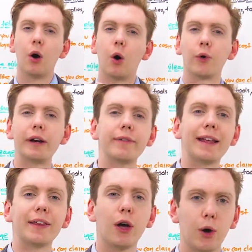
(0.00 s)
or even
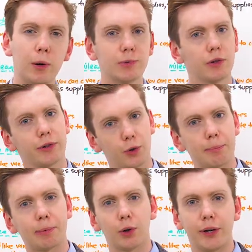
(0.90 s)
at the homes of your
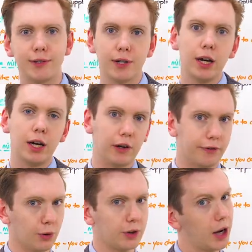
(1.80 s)
employees
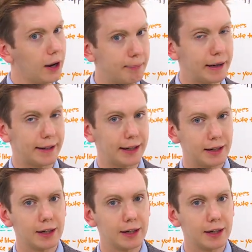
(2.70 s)
if your company